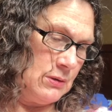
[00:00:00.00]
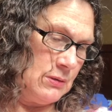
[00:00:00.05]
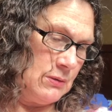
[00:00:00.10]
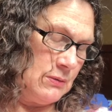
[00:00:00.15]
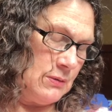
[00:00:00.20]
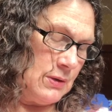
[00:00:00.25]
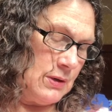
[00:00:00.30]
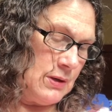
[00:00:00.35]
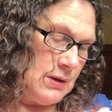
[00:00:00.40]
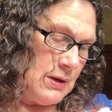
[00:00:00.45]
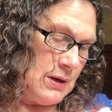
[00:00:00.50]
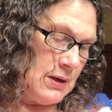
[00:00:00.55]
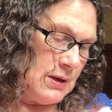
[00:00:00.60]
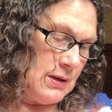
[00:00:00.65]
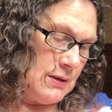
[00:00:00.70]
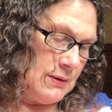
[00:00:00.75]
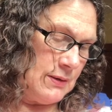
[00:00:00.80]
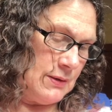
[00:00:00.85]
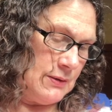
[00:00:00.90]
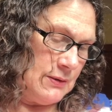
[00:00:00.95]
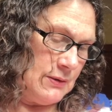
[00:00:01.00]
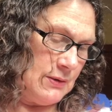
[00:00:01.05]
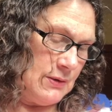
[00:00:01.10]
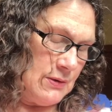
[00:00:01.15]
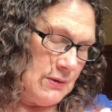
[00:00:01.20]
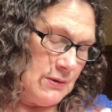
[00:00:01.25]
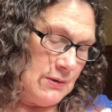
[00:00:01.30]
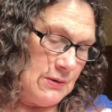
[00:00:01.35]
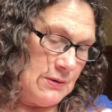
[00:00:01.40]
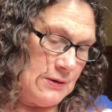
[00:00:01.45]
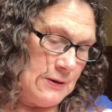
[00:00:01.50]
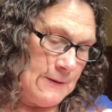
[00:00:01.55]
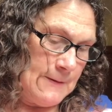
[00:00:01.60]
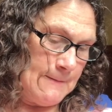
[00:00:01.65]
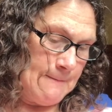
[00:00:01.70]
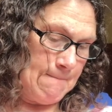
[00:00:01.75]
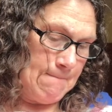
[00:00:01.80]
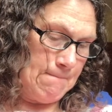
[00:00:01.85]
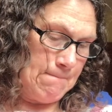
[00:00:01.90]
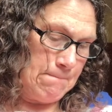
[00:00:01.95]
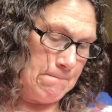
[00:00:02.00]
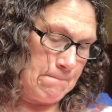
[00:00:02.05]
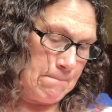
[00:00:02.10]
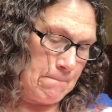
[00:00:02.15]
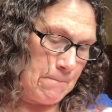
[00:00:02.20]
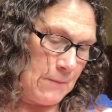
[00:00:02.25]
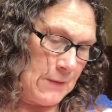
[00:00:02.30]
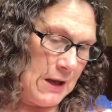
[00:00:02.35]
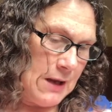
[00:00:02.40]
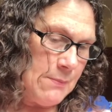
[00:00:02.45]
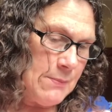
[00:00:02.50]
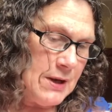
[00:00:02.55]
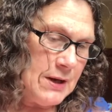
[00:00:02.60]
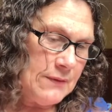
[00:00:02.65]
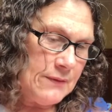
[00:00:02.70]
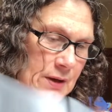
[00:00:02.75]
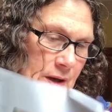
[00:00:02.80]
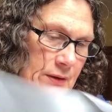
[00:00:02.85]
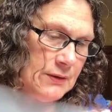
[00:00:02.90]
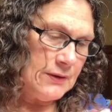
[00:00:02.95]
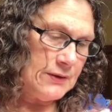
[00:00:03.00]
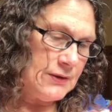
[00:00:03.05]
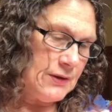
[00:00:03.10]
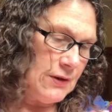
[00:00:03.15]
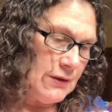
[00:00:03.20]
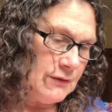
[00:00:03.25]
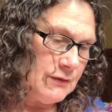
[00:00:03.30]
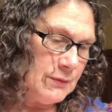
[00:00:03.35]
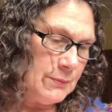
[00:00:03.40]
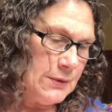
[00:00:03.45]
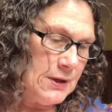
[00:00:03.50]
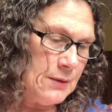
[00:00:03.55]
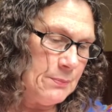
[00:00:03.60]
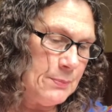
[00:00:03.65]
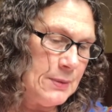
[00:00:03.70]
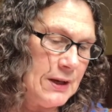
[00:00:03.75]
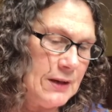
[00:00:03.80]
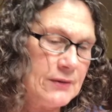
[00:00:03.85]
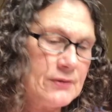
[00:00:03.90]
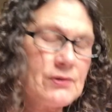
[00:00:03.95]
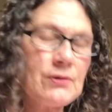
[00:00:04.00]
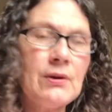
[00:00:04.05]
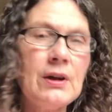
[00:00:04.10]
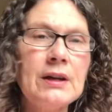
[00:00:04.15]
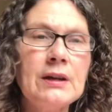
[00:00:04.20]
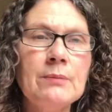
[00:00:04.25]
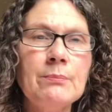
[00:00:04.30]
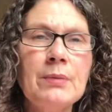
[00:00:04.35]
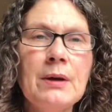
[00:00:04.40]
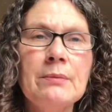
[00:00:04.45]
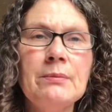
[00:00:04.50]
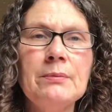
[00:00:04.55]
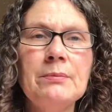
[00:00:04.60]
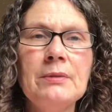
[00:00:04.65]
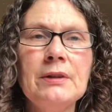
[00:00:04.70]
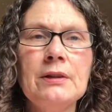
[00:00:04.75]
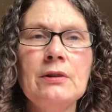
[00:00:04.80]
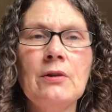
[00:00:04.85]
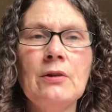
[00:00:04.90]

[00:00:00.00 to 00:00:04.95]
where did I get this yarn? I might have gotten this yarn from Knit Picks, so I can probably go